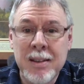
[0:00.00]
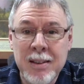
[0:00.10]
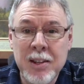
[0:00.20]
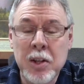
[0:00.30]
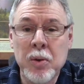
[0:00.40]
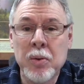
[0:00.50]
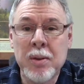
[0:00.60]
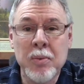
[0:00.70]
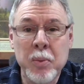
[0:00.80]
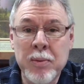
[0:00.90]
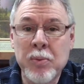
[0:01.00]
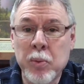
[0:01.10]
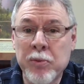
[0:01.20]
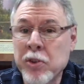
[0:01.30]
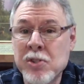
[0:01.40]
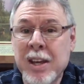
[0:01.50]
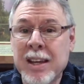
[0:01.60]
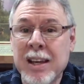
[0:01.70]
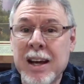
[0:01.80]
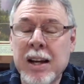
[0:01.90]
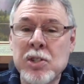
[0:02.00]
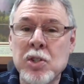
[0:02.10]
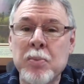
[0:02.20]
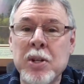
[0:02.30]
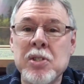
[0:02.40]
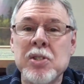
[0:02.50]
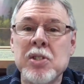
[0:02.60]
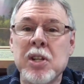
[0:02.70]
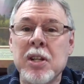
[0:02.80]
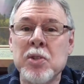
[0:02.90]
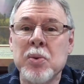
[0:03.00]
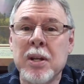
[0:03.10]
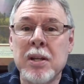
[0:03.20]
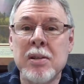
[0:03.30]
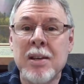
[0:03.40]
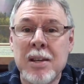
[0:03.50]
you know we've forsaken God so much in this country, and he,